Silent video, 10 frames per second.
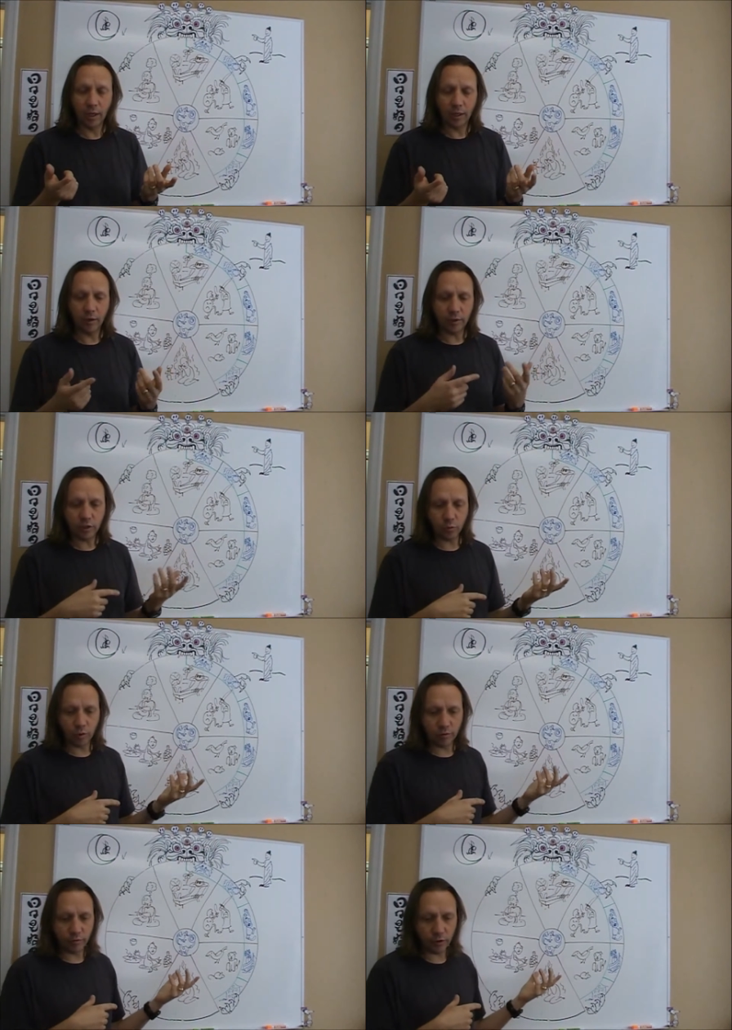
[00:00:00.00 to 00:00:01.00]
Now each
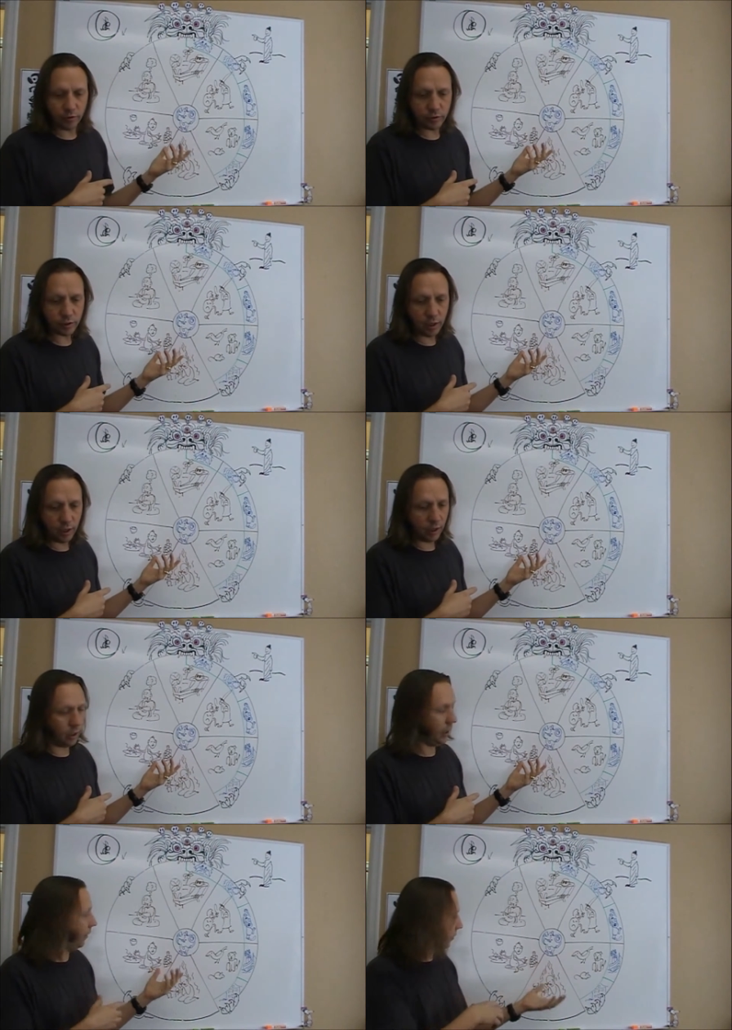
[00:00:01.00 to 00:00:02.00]
one of those,
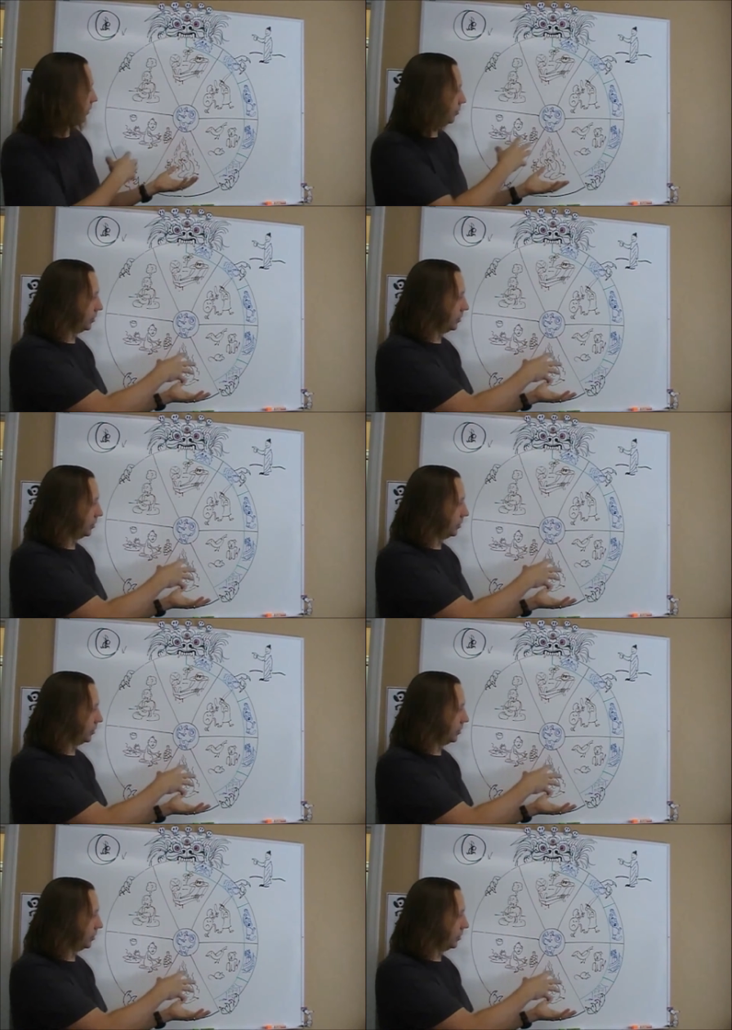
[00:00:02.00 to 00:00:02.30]
everything we